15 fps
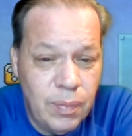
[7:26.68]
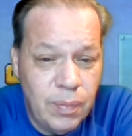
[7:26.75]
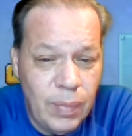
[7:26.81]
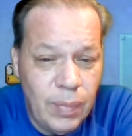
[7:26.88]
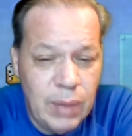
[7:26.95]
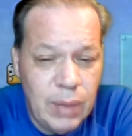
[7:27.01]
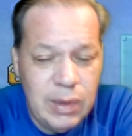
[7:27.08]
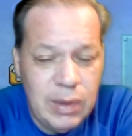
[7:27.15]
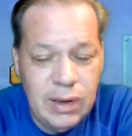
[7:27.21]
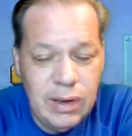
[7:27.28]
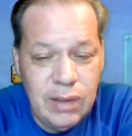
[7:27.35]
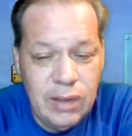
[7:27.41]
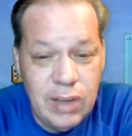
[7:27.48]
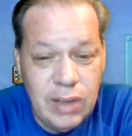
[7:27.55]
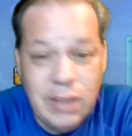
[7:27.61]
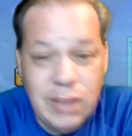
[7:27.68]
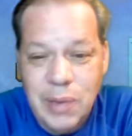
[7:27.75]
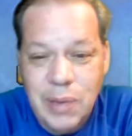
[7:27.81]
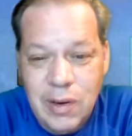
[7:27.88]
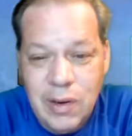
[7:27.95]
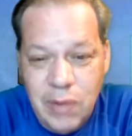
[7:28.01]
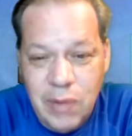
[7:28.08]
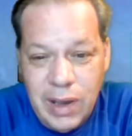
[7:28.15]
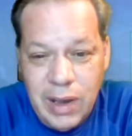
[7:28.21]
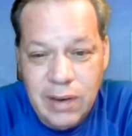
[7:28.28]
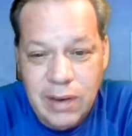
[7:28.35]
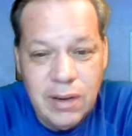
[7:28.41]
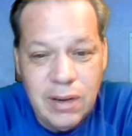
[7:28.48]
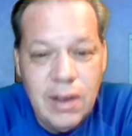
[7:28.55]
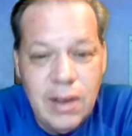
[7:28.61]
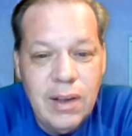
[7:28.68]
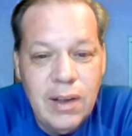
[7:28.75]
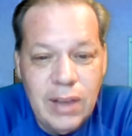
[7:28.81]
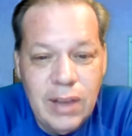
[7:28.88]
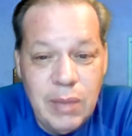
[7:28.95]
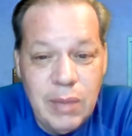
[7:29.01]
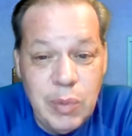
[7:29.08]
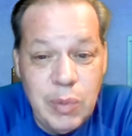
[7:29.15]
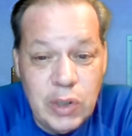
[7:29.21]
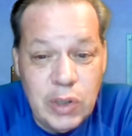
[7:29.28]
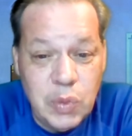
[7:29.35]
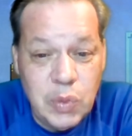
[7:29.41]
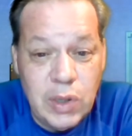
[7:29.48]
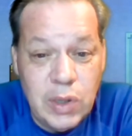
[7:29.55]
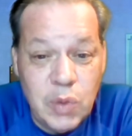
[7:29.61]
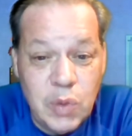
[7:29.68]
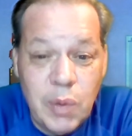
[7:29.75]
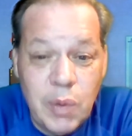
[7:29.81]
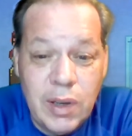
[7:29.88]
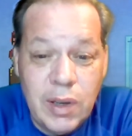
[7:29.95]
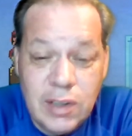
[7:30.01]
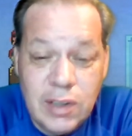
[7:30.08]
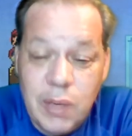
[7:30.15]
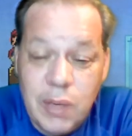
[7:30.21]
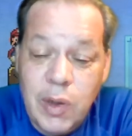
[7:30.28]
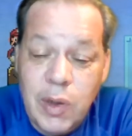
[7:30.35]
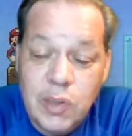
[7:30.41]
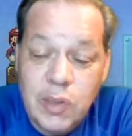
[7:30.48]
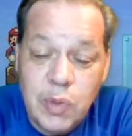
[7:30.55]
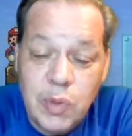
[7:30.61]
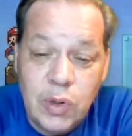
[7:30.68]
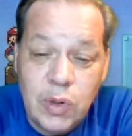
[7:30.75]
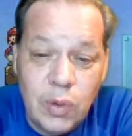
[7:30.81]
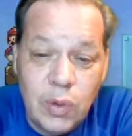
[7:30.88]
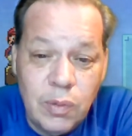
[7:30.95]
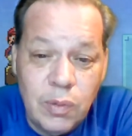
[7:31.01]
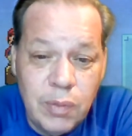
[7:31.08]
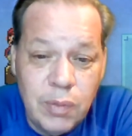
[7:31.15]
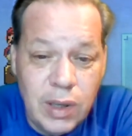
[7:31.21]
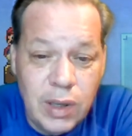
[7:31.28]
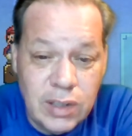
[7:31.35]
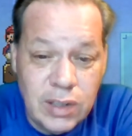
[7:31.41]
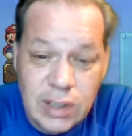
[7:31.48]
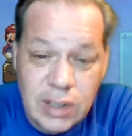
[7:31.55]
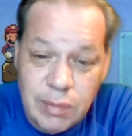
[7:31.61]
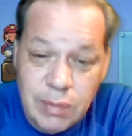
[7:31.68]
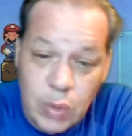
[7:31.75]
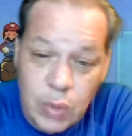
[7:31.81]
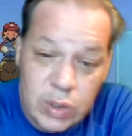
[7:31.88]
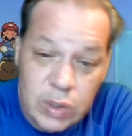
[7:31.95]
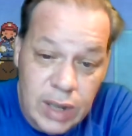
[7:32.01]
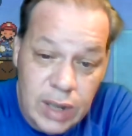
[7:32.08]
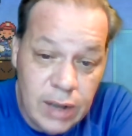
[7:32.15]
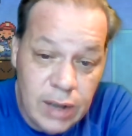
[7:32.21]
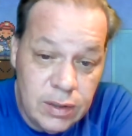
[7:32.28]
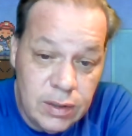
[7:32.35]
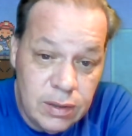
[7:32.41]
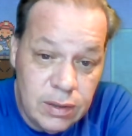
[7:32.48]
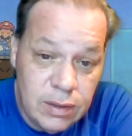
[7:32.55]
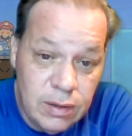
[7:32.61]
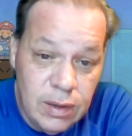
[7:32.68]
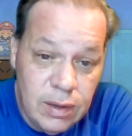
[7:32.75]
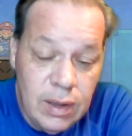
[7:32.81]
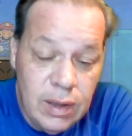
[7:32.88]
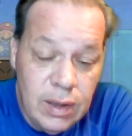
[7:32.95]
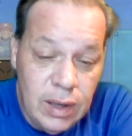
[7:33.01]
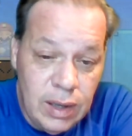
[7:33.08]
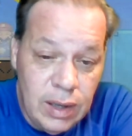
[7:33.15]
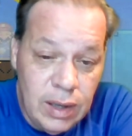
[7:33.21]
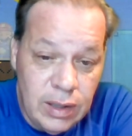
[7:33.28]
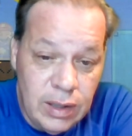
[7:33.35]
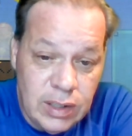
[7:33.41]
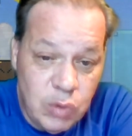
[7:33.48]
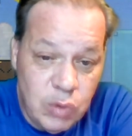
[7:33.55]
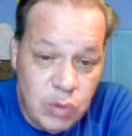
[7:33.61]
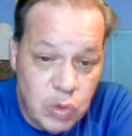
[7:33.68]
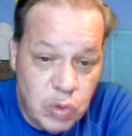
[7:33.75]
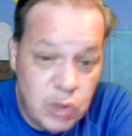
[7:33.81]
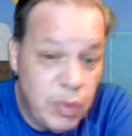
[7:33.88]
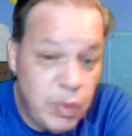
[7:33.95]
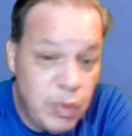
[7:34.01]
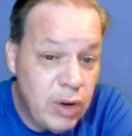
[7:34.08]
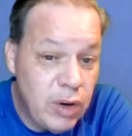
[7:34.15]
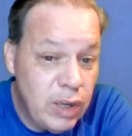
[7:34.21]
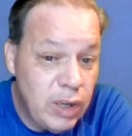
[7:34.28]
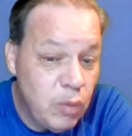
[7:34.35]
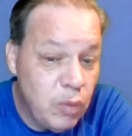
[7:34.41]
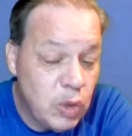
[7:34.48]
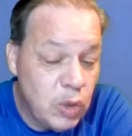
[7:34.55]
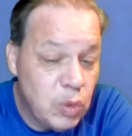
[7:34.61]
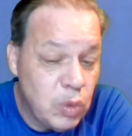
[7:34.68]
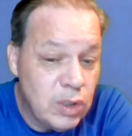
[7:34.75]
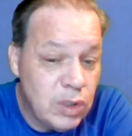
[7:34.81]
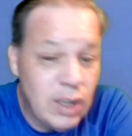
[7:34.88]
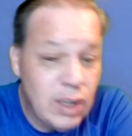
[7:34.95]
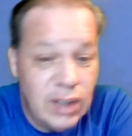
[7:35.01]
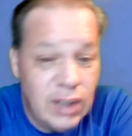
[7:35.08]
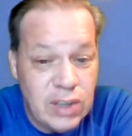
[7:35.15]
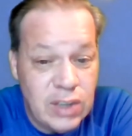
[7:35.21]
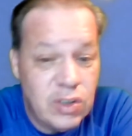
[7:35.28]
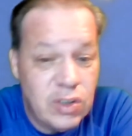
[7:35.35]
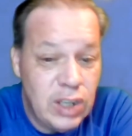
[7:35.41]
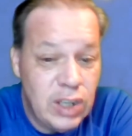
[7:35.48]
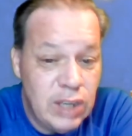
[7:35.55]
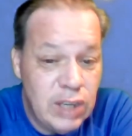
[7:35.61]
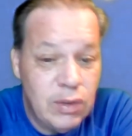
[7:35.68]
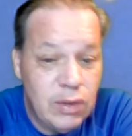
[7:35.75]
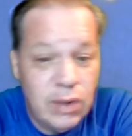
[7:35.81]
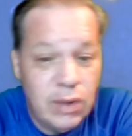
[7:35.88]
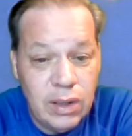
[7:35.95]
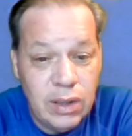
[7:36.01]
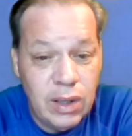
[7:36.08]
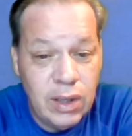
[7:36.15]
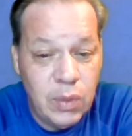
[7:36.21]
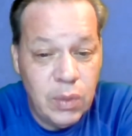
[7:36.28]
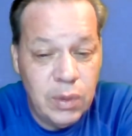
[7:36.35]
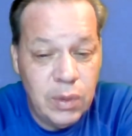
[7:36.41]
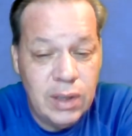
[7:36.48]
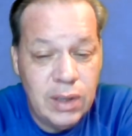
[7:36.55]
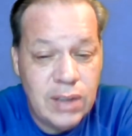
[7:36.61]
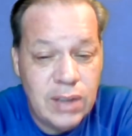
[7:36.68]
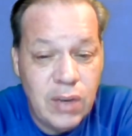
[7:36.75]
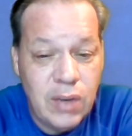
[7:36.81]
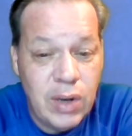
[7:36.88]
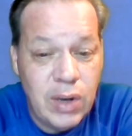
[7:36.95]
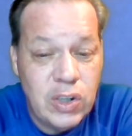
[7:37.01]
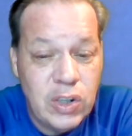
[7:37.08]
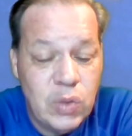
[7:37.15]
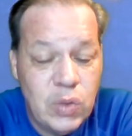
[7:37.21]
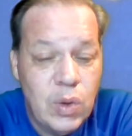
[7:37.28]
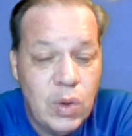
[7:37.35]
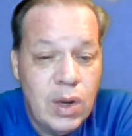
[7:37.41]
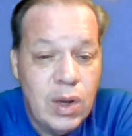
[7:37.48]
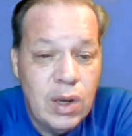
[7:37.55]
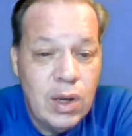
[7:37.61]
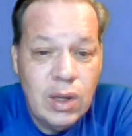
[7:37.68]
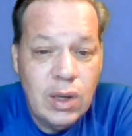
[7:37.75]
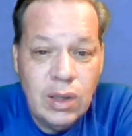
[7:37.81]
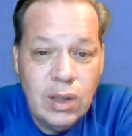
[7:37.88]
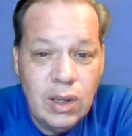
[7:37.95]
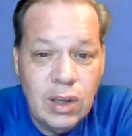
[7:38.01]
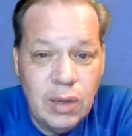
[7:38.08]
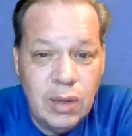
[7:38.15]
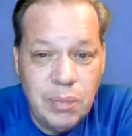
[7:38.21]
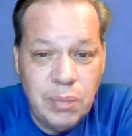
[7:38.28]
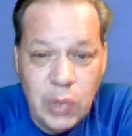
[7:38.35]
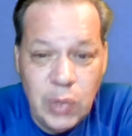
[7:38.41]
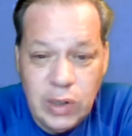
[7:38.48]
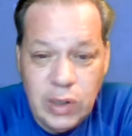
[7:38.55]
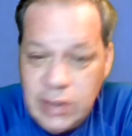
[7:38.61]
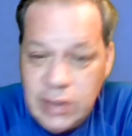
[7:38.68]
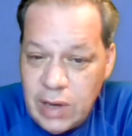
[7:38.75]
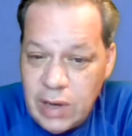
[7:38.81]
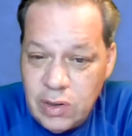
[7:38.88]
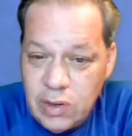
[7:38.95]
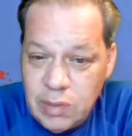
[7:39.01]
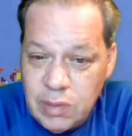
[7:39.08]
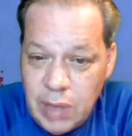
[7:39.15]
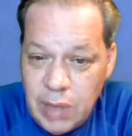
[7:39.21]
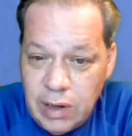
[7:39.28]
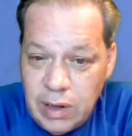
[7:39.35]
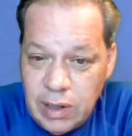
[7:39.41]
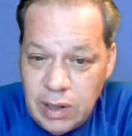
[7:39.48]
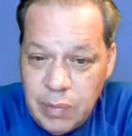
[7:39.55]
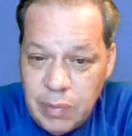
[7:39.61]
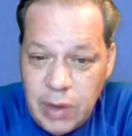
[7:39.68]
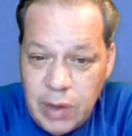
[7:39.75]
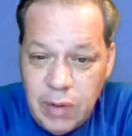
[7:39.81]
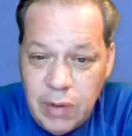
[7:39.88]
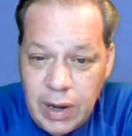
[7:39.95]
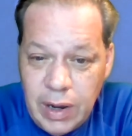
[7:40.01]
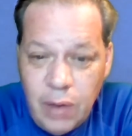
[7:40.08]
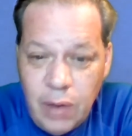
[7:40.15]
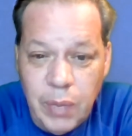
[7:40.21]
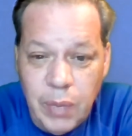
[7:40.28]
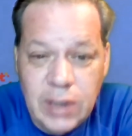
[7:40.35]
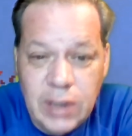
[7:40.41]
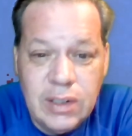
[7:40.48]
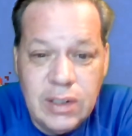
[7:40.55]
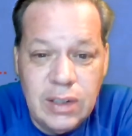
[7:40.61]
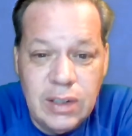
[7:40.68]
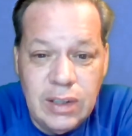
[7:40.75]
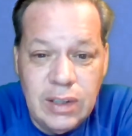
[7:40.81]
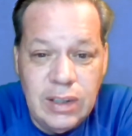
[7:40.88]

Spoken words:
I mean, if independent ran, that'd be pretty sweet as well, because independents are pretty cool, because they see both sides. And they see which one's a better, which one's a lesser evil than the other one. Yes, I grant you, Bernie Sanders is the main independent right now. Basically,